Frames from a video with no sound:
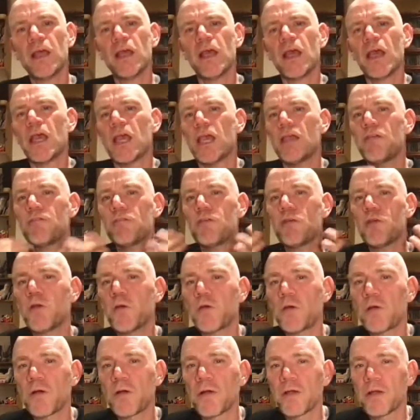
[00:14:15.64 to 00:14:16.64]
If
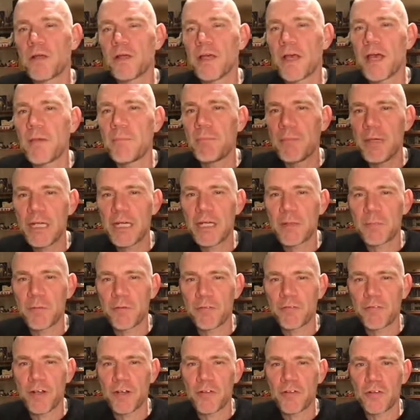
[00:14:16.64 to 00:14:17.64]
you're a media
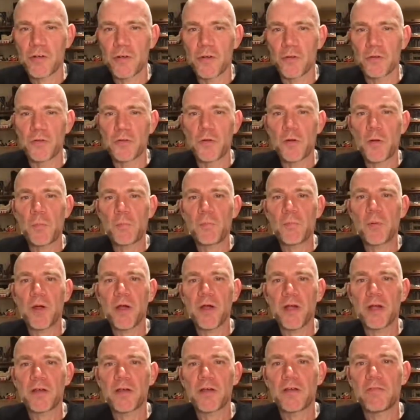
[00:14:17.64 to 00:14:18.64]
professional, you're
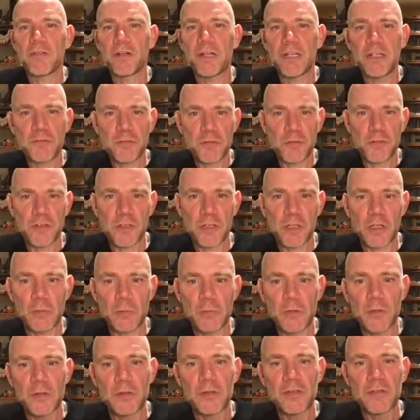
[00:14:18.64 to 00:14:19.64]
part of an interesting
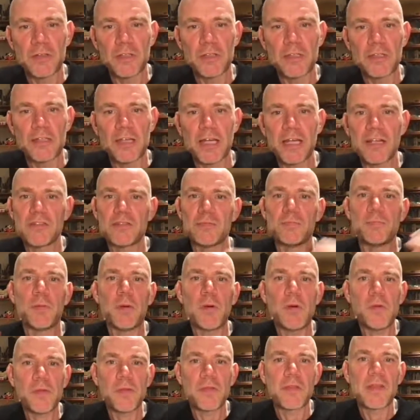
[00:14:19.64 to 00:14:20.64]
community that is
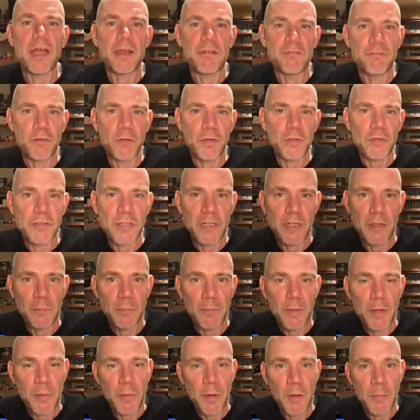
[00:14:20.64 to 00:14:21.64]
both diverse and
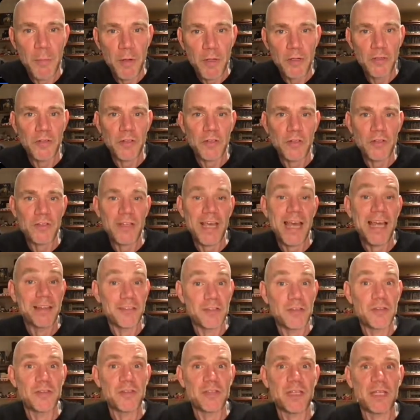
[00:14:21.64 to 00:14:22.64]
homogeneous at
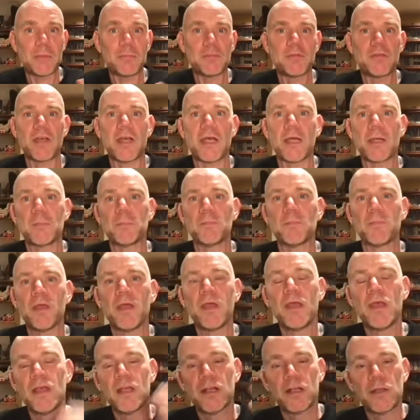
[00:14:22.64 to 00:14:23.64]
the same time.
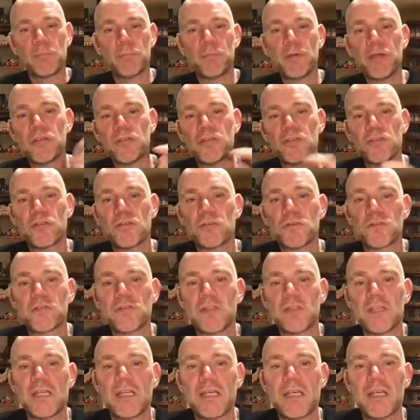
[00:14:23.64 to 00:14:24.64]
The pictures you're
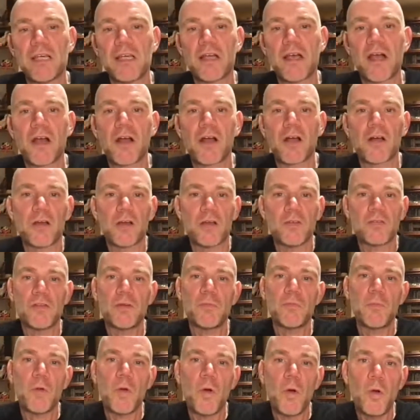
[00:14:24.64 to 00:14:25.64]
seeing are
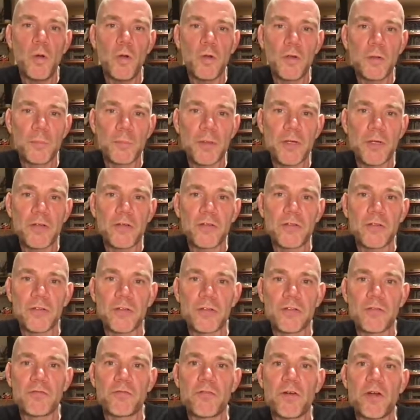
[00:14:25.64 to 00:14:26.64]
some older
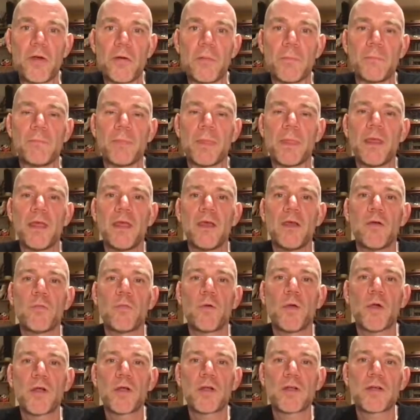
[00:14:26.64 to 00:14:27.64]
pictures from
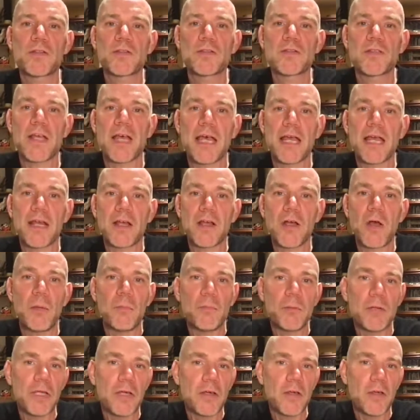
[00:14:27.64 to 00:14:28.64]
workers at a
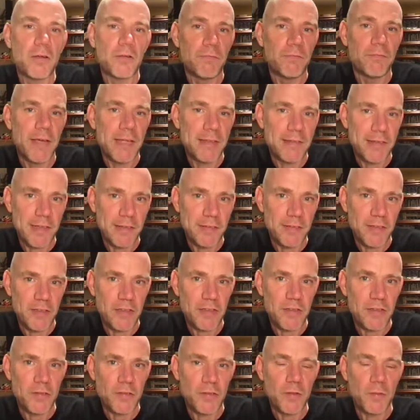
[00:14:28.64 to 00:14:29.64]
company called Weta
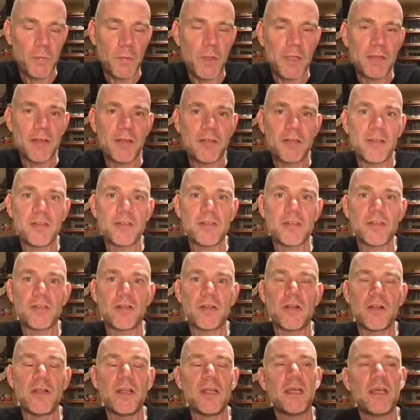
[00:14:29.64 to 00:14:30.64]
Digital. Weta
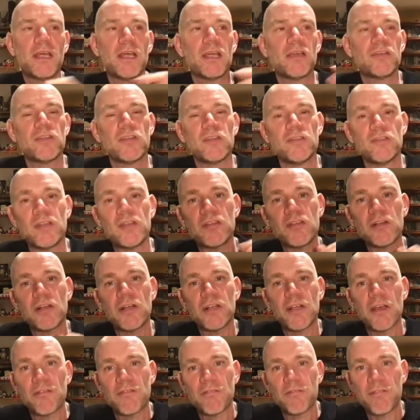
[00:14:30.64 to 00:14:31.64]
Digital is a digital
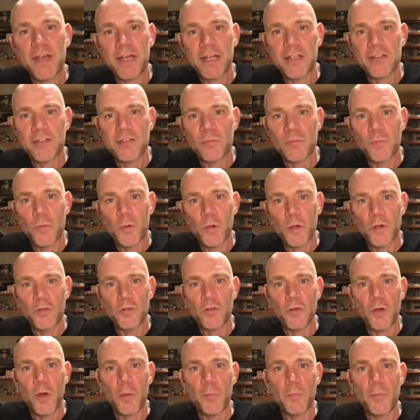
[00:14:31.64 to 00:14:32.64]
effects
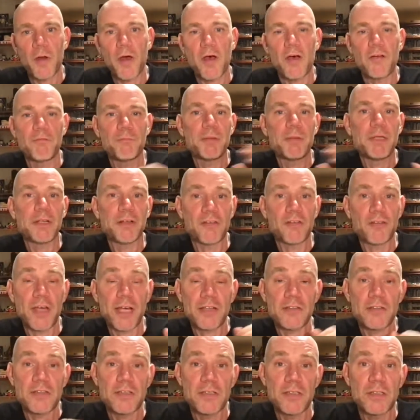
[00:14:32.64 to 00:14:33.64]
workshop of Peter
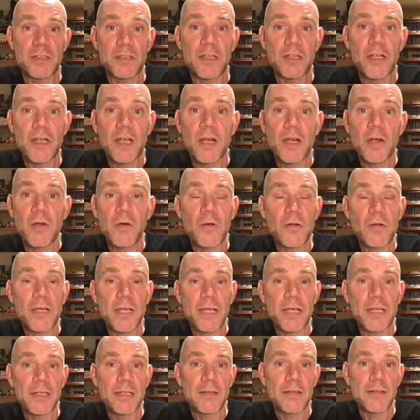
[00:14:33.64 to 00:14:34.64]
Jackson
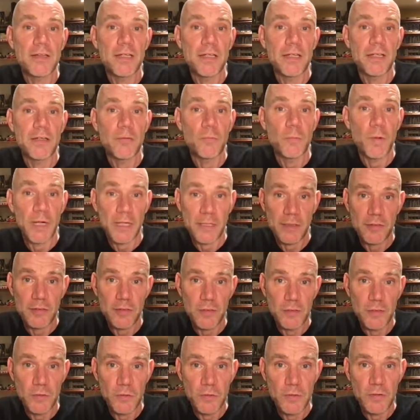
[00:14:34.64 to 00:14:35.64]
located in
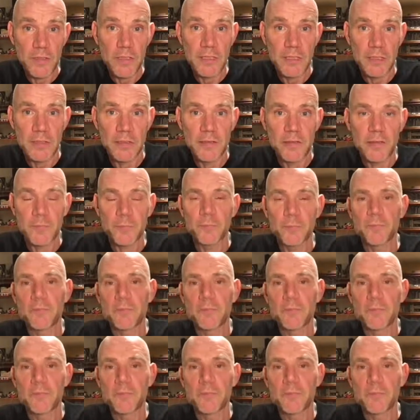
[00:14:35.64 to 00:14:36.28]
Wellington, New Zealand.